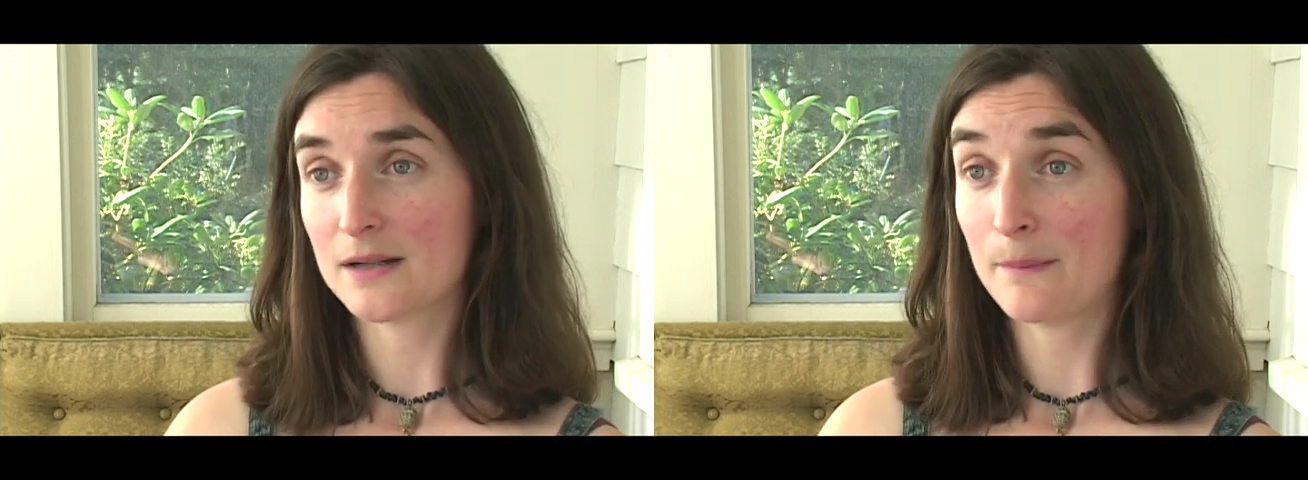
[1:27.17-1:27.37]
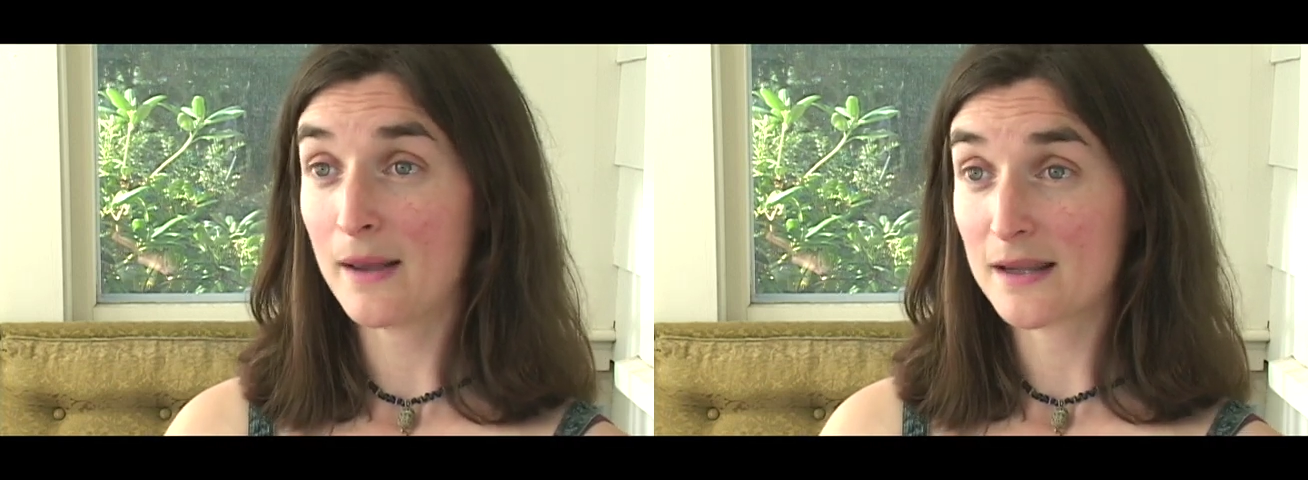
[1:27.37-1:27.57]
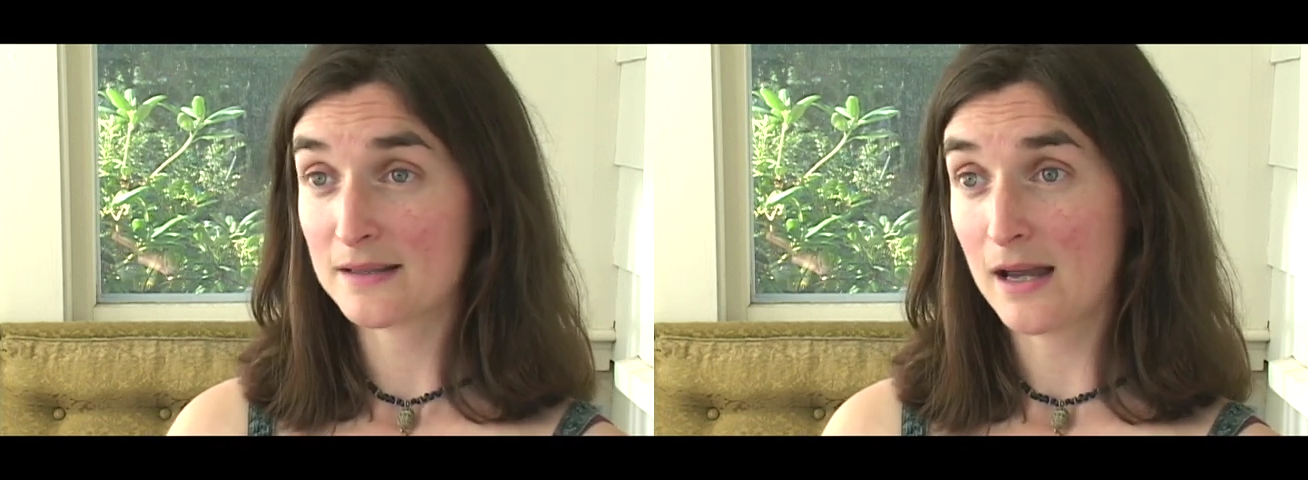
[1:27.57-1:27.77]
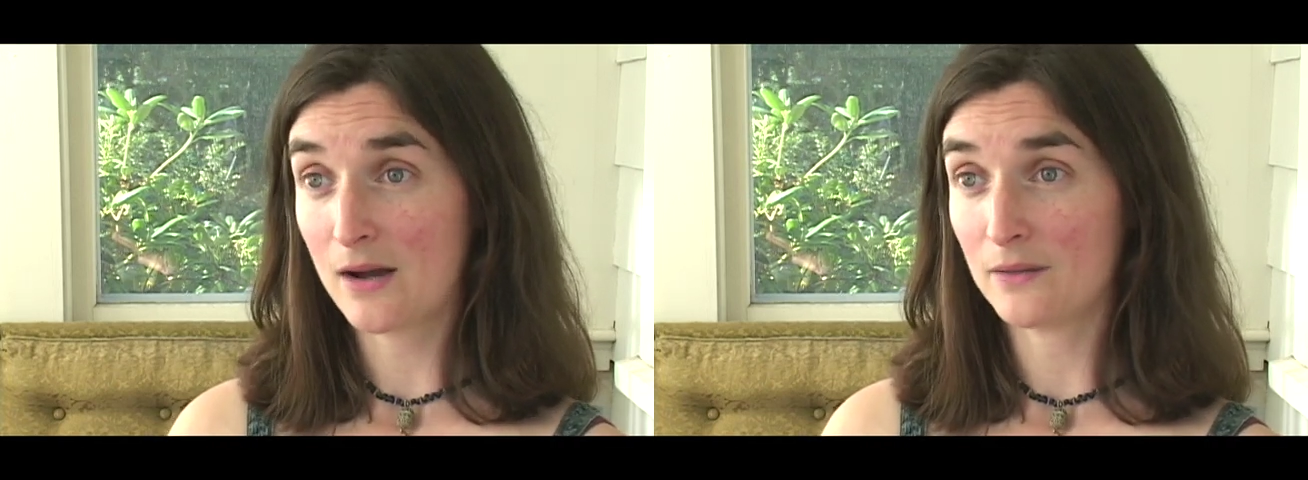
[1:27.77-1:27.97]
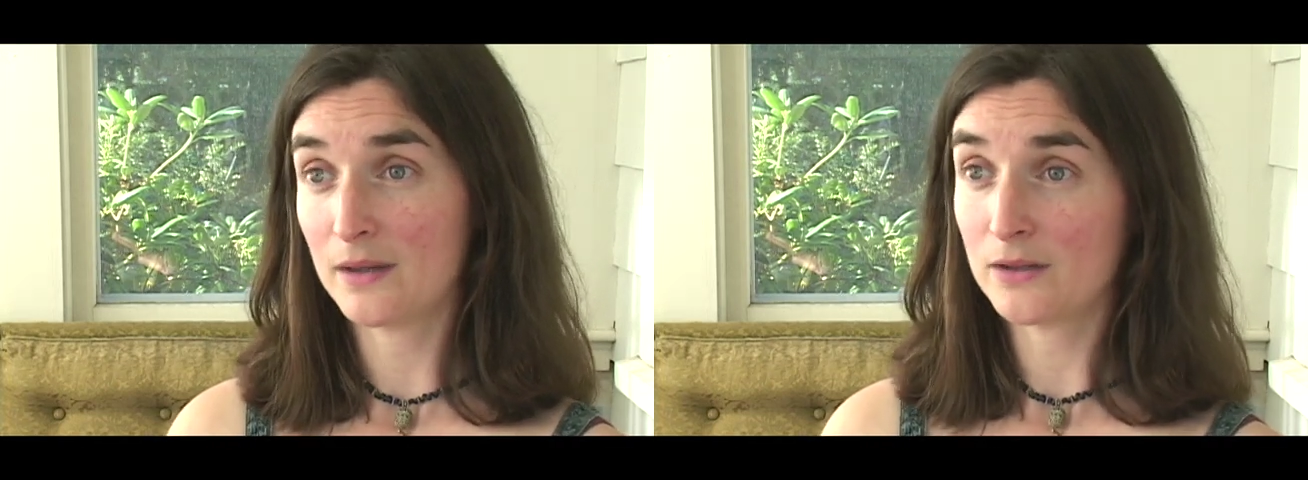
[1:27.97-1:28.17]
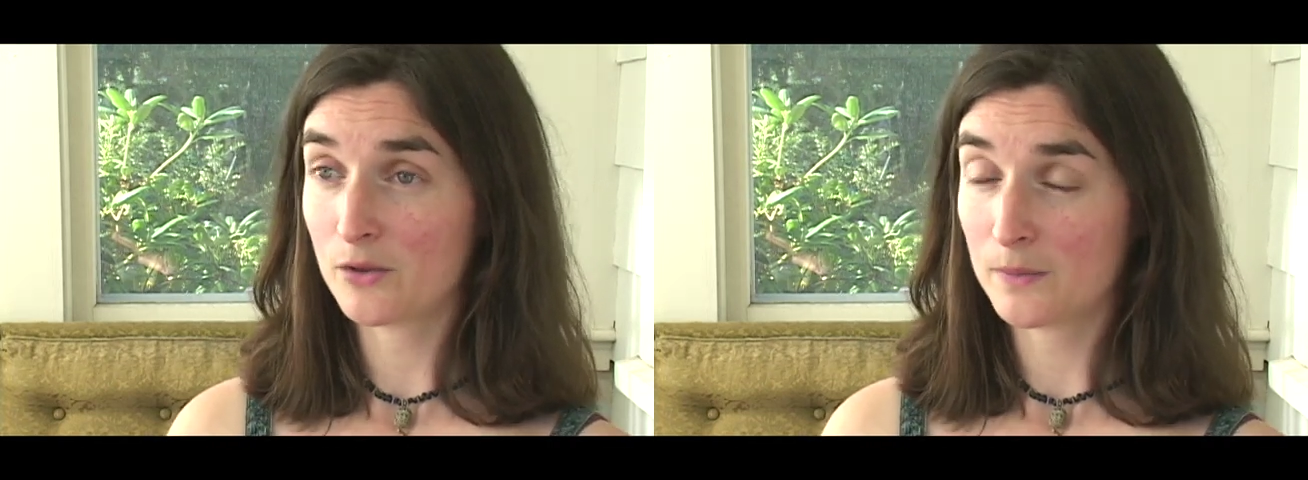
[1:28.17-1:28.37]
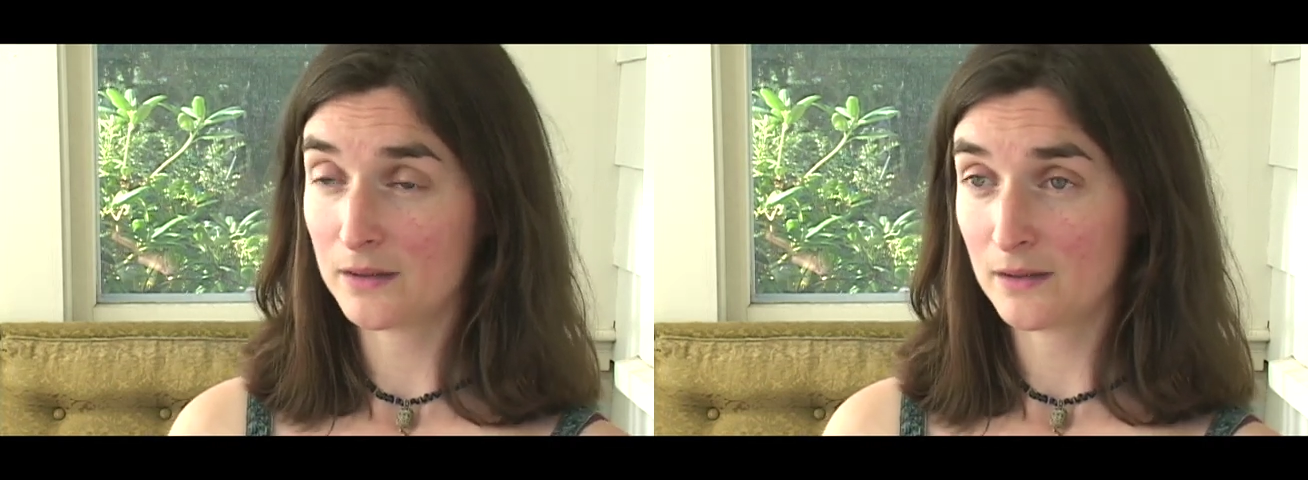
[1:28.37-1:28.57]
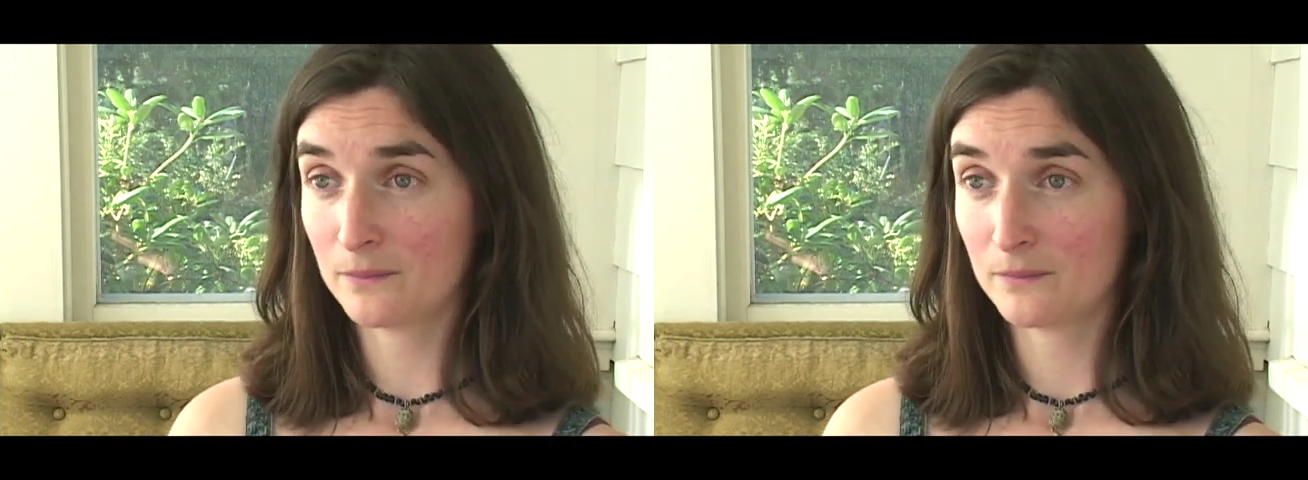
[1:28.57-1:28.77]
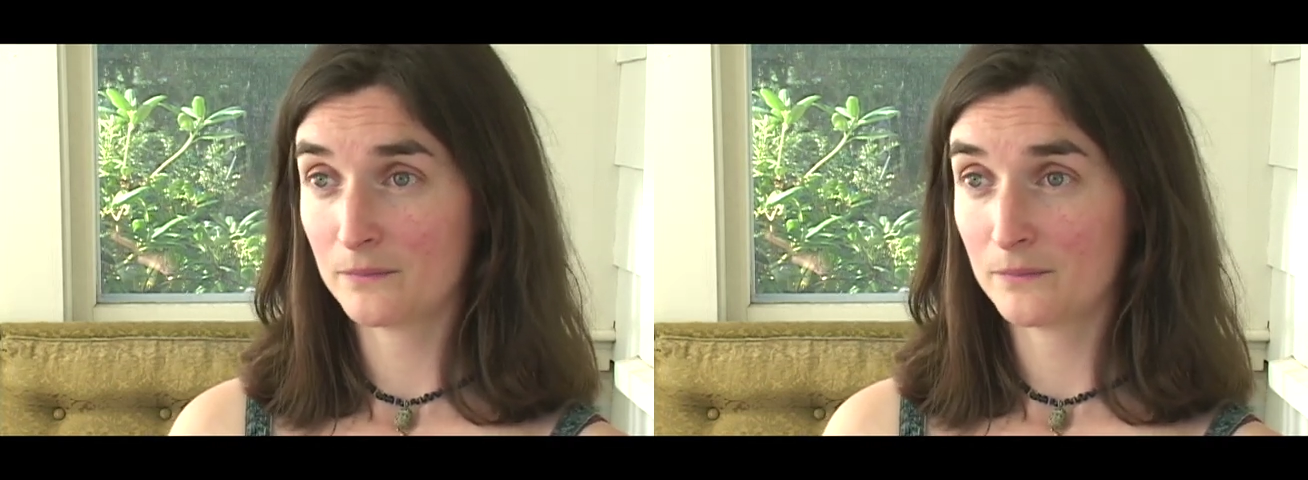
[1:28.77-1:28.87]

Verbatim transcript: and I passed out, and they took me in the